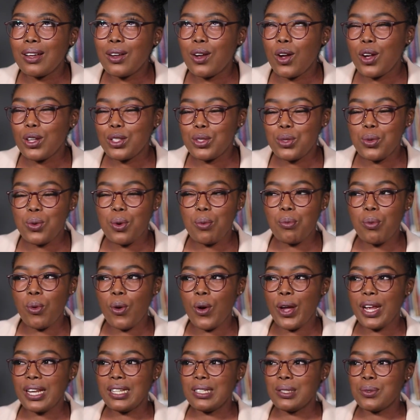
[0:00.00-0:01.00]
got to a
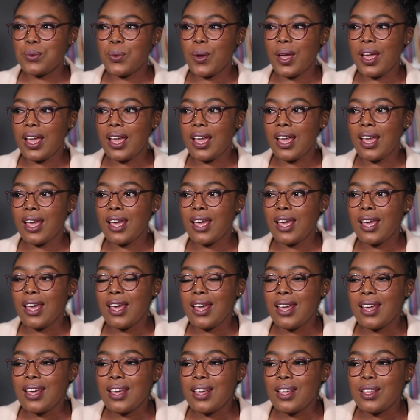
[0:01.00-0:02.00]
point where
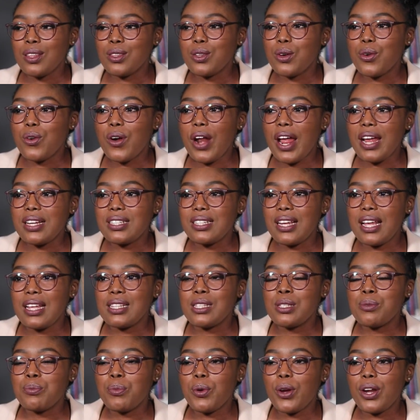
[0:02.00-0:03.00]
the rash
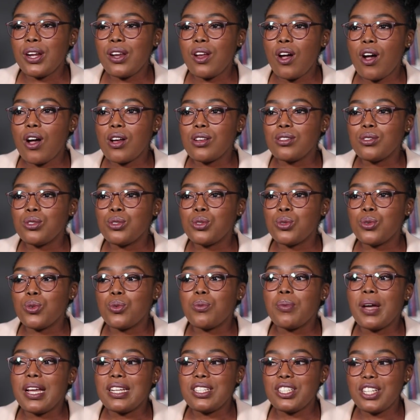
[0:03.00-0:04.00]
had spread
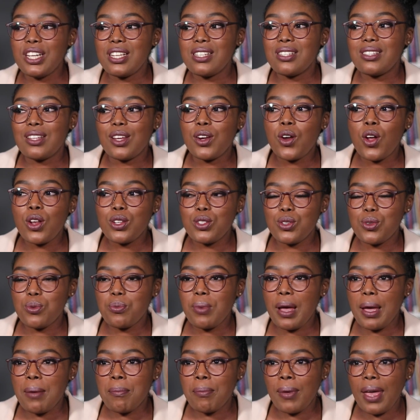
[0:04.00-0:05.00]
onto my chest and onto
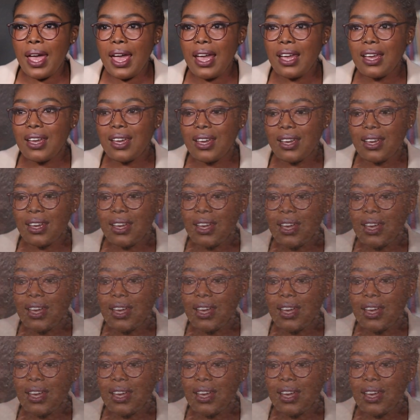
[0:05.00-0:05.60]
my back,